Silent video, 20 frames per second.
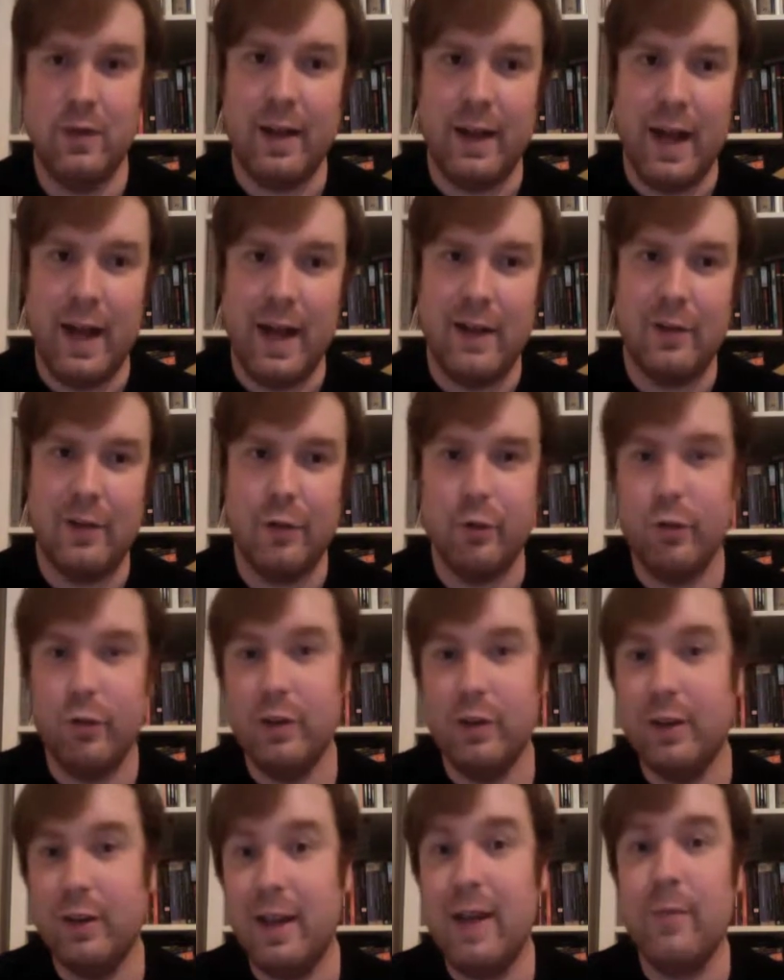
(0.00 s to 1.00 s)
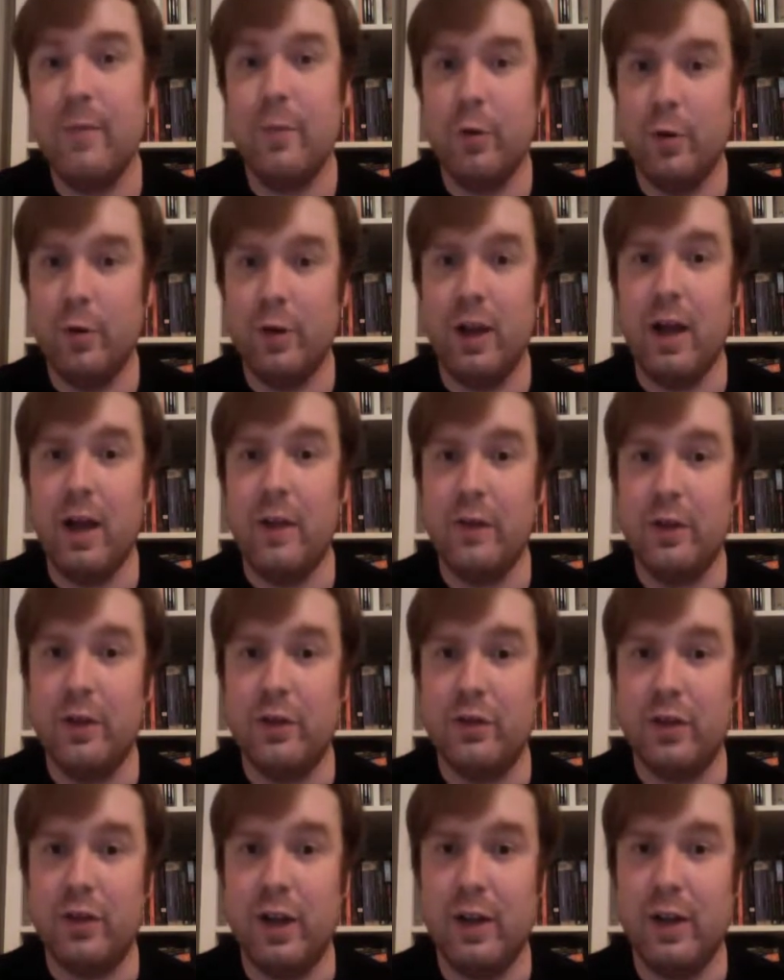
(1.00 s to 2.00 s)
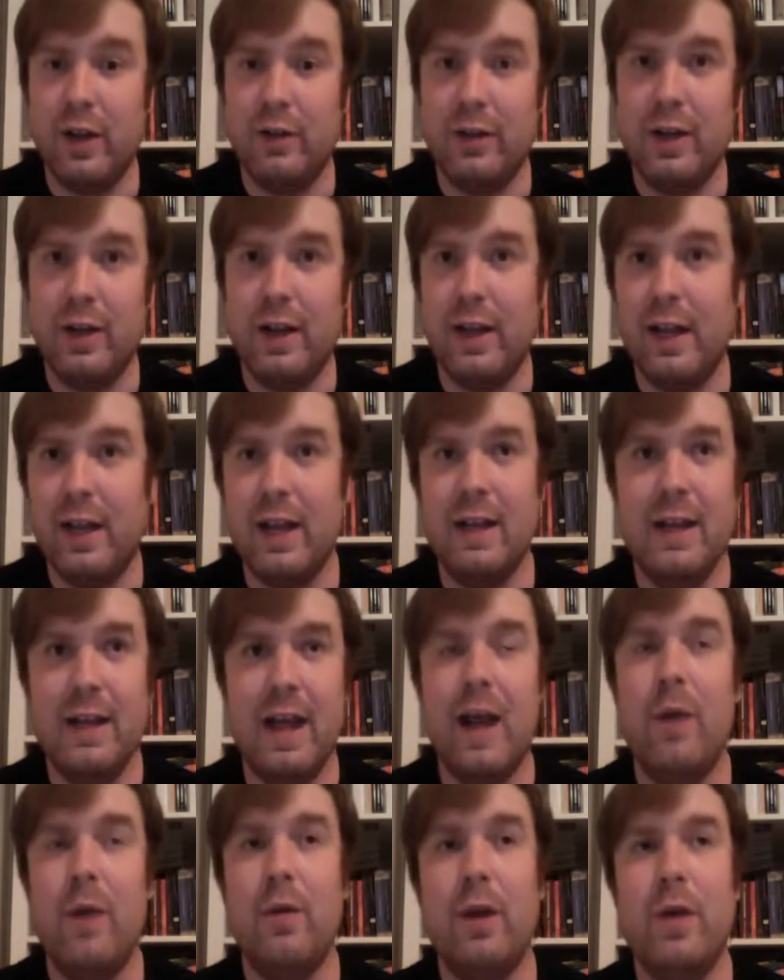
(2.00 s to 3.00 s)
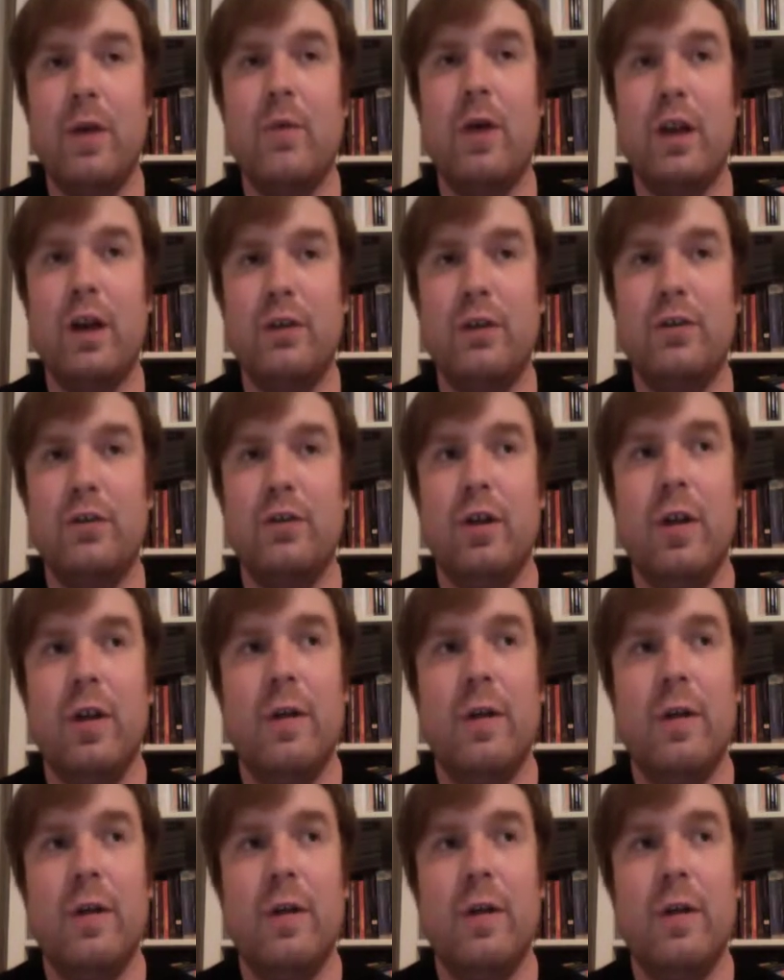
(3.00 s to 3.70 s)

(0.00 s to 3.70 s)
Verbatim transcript: And I could relate more to Obvious Child than I can now when I watch